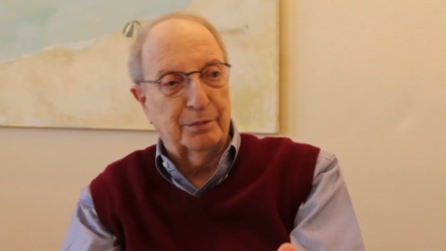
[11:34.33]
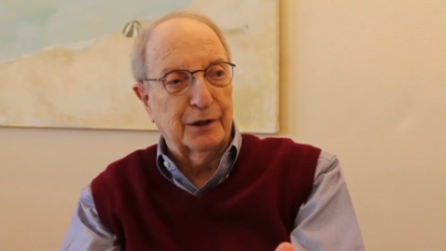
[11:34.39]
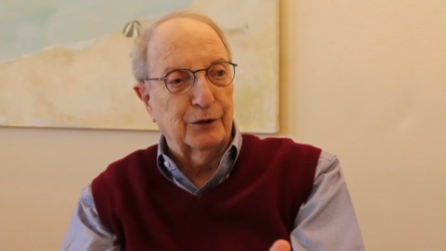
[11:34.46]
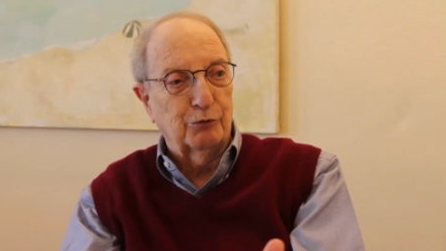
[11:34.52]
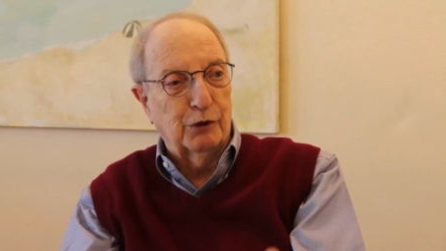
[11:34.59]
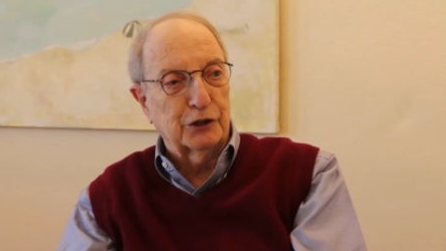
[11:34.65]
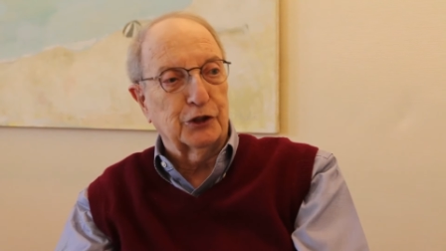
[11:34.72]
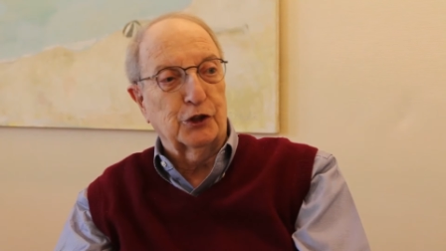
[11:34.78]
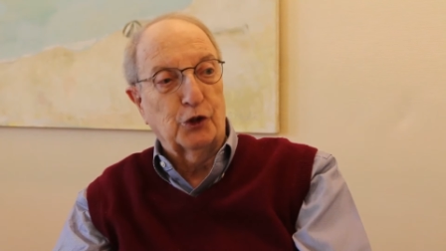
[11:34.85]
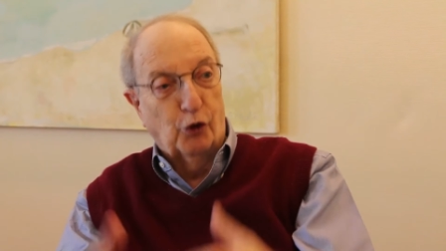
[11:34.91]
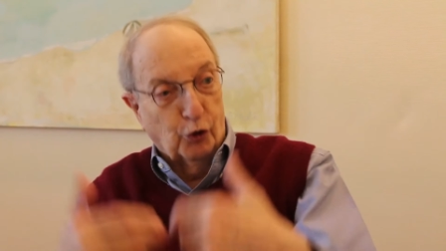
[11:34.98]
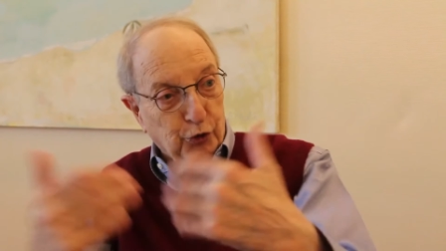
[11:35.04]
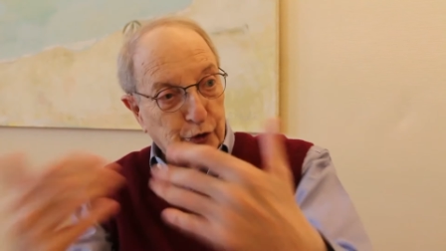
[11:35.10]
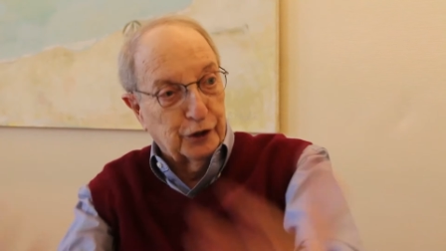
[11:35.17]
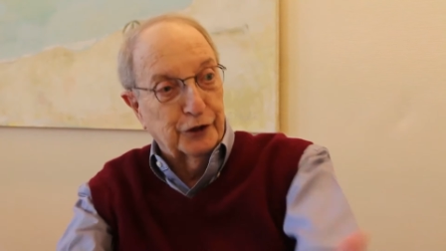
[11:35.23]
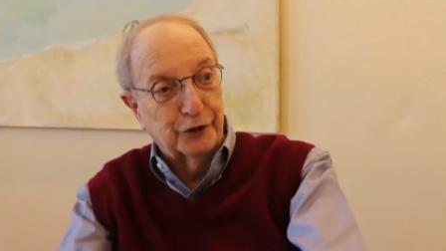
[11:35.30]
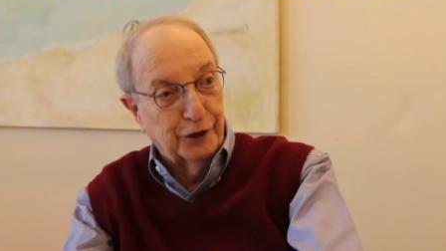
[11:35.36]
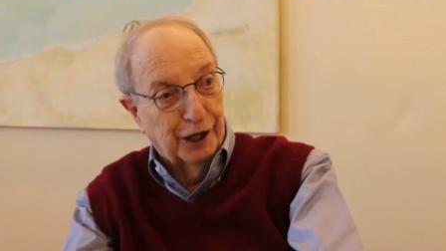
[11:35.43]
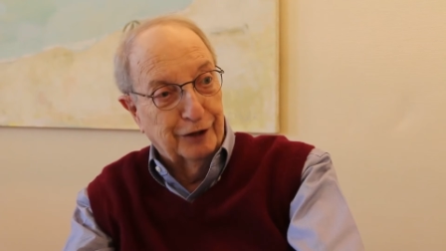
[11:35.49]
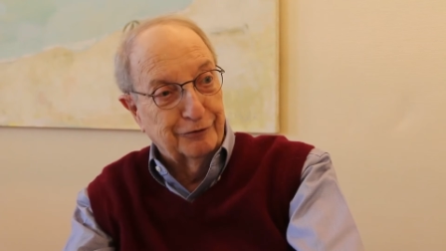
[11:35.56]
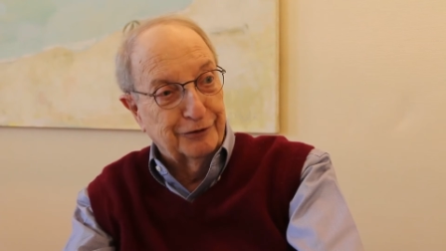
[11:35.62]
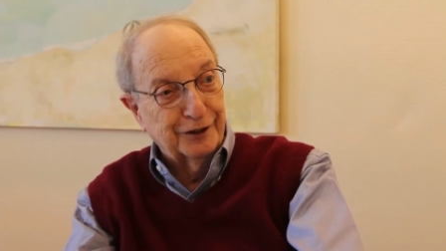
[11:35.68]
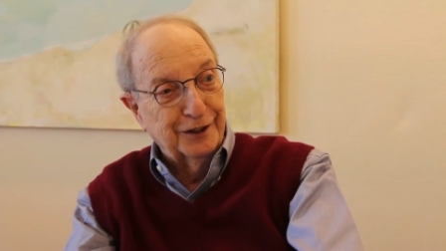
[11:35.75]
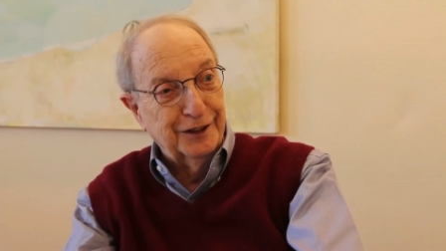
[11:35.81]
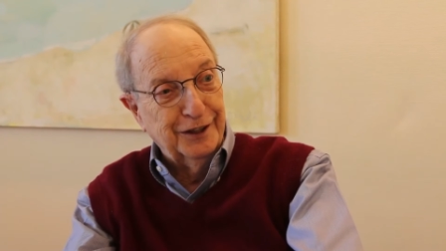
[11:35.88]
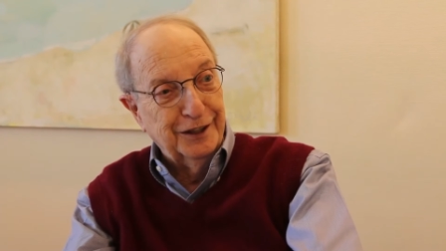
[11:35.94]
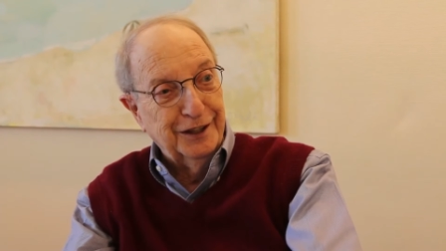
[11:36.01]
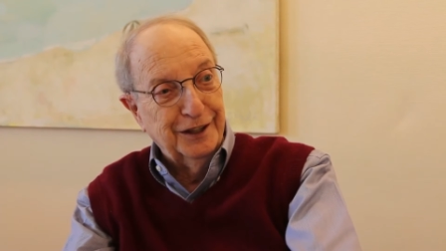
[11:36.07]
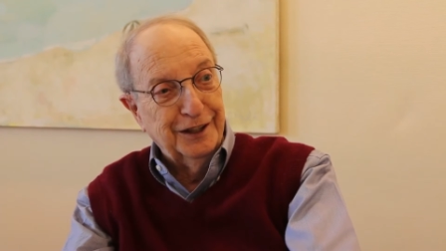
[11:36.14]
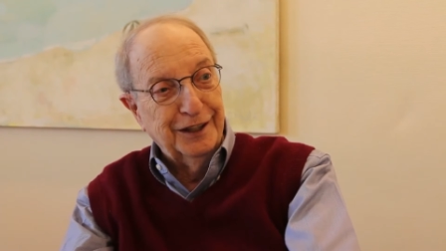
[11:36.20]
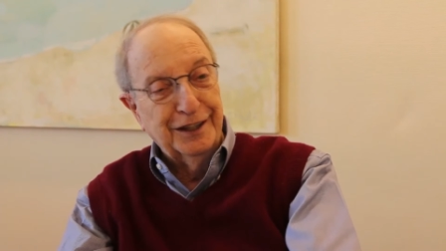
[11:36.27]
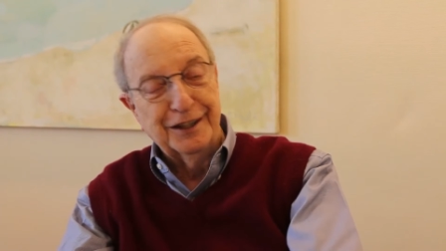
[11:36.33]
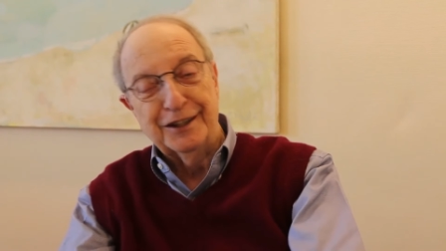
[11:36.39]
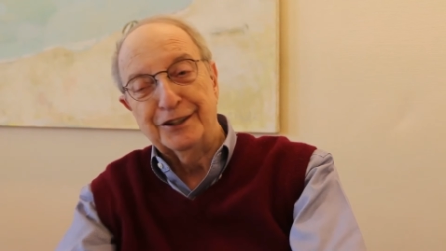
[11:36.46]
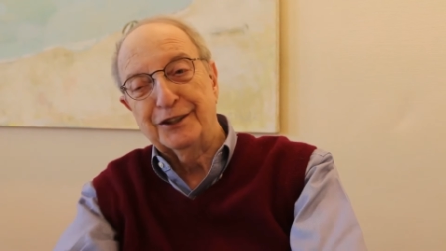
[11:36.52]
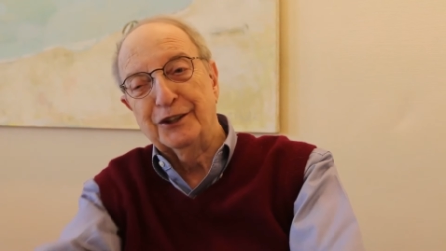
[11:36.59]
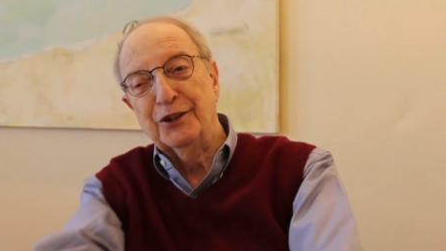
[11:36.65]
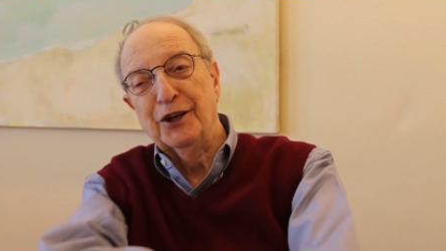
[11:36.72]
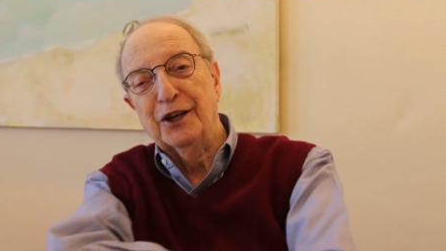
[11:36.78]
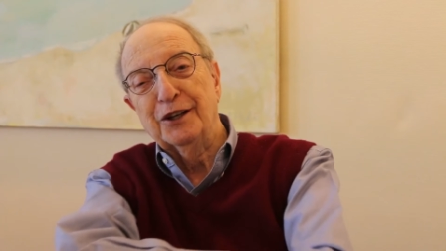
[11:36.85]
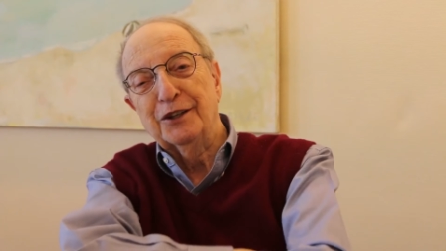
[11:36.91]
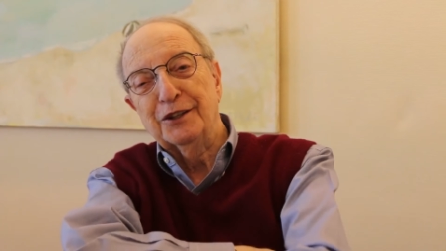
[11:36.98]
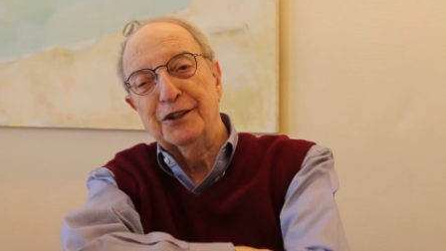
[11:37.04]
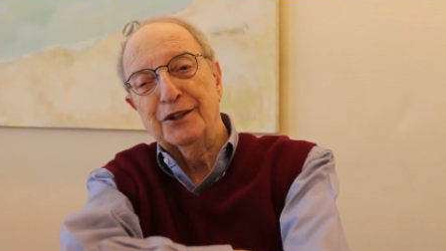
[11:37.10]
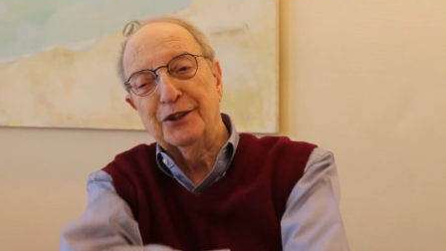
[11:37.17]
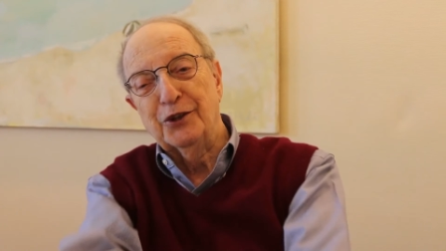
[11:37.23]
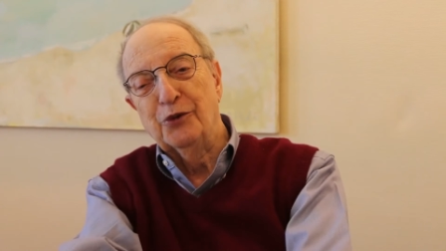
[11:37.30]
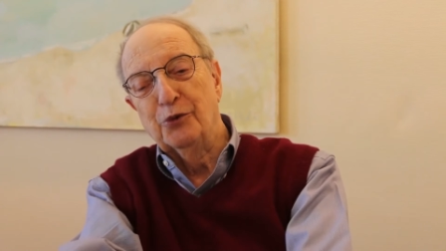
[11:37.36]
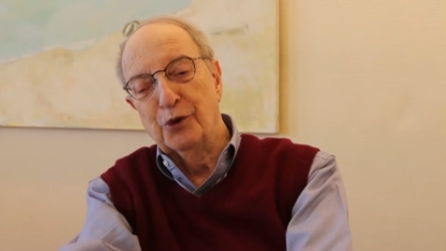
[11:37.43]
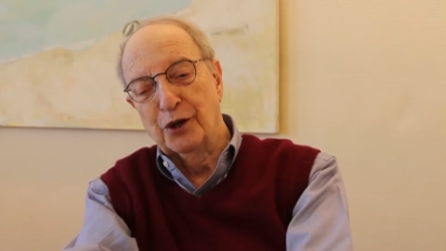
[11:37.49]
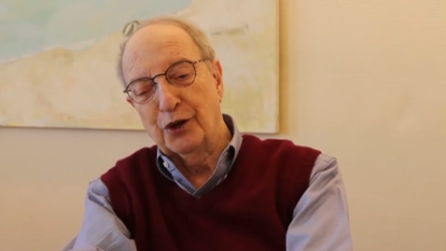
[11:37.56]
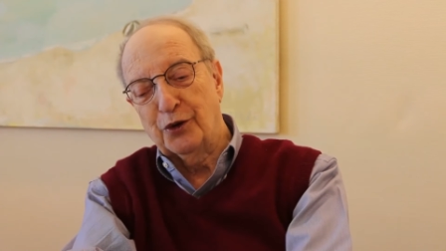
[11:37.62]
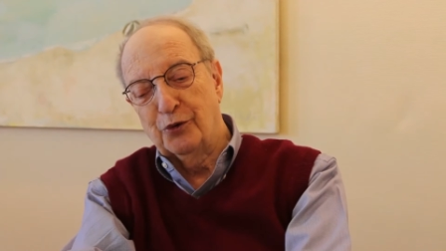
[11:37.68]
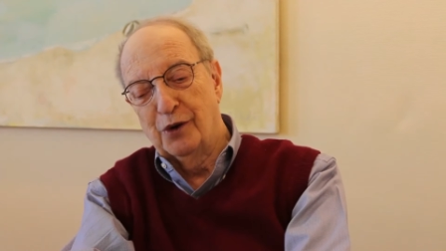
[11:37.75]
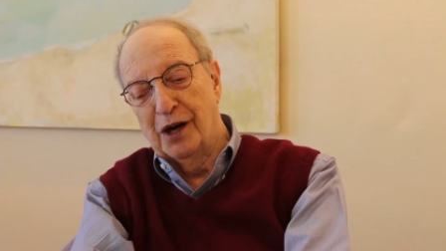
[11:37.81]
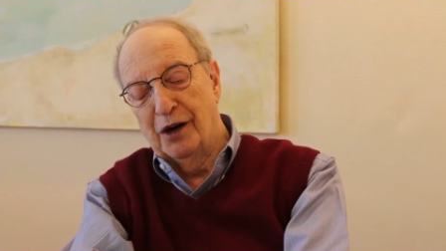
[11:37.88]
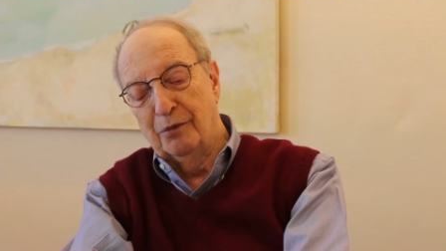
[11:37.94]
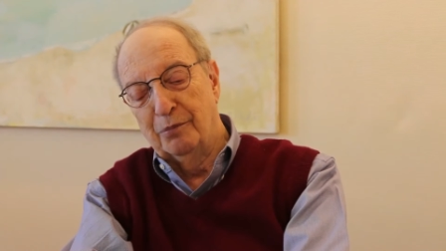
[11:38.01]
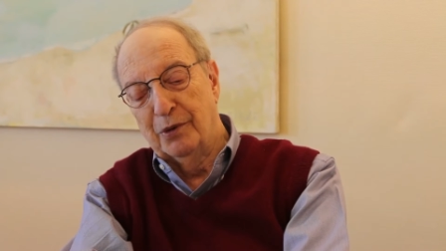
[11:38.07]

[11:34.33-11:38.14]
but it wasn't old enough to, to work well.